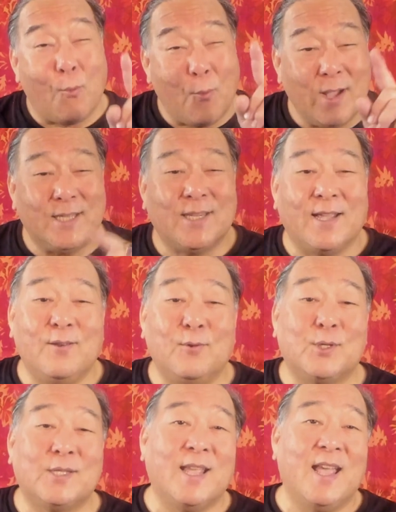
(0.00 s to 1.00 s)
Once I
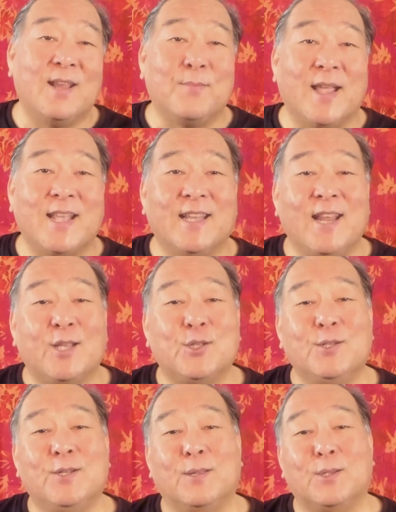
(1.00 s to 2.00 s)
understand my
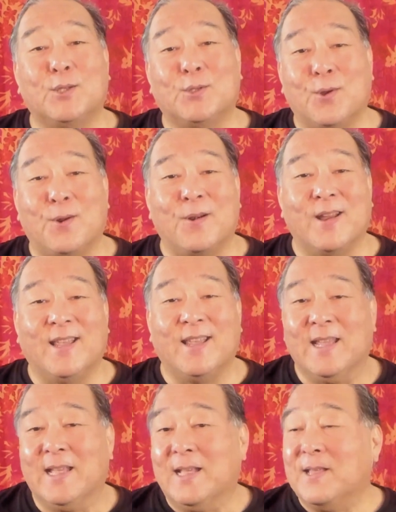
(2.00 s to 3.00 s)
connection to the story,
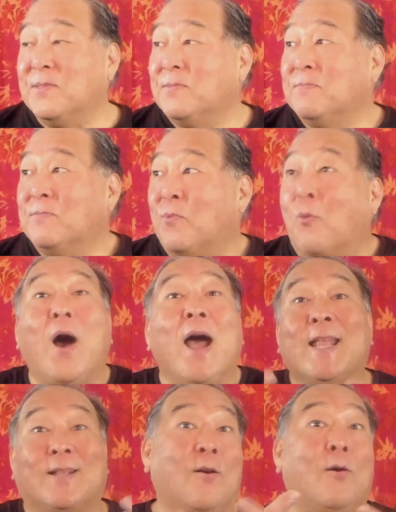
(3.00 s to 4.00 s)

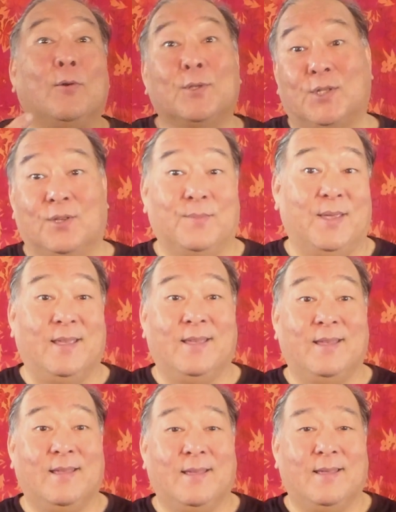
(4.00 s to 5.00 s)
why it calls to me,
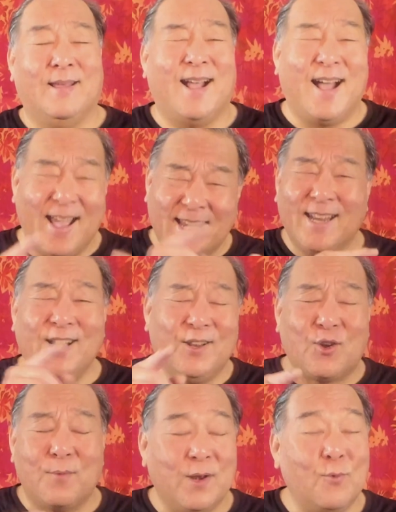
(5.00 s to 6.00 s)
I can
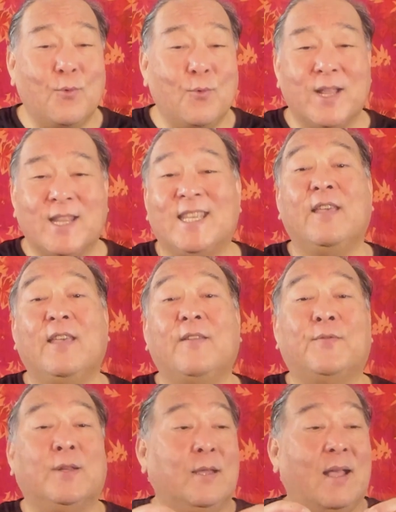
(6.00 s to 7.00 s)
determine what
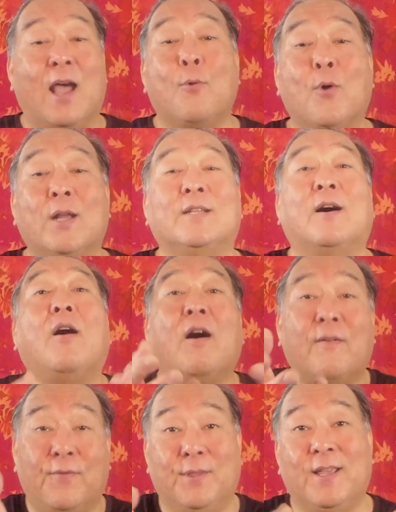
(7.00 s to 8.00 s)
gift I want to
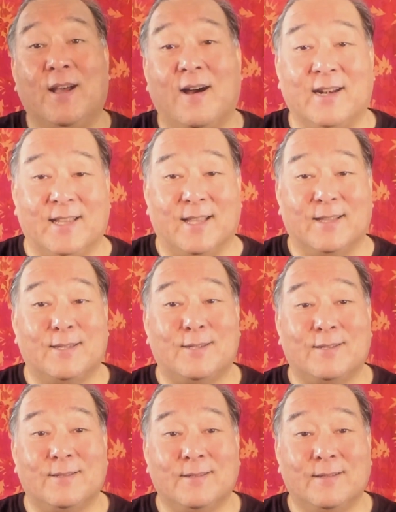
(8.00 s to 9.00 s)
offer the
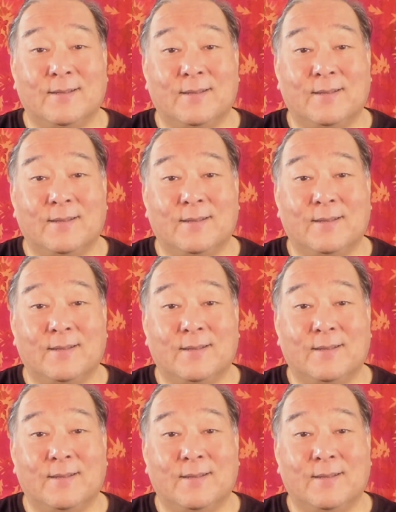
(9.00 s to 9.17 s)
audience.